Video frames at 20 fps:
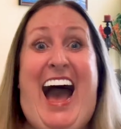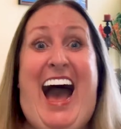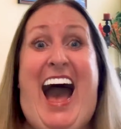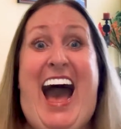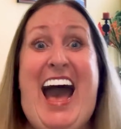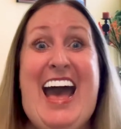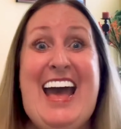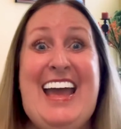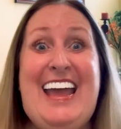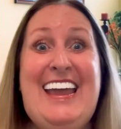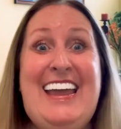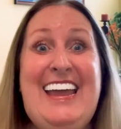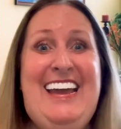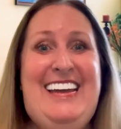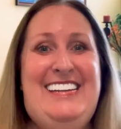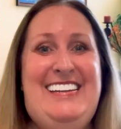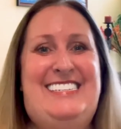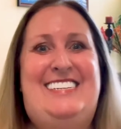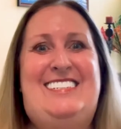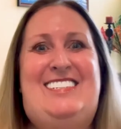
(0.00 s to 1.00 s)

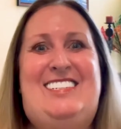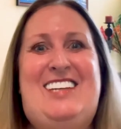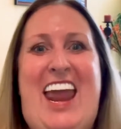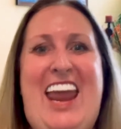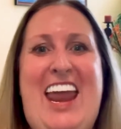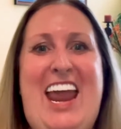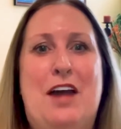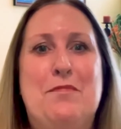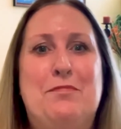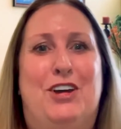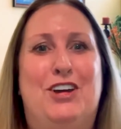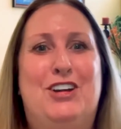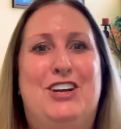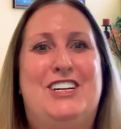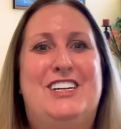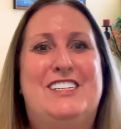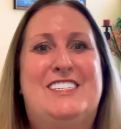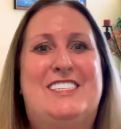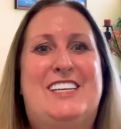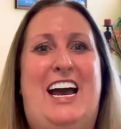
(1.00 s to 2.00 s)
Hi, today I'm going to
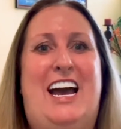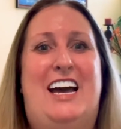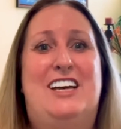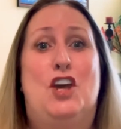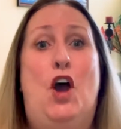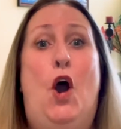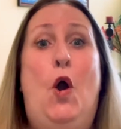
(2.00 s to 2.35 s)
discuss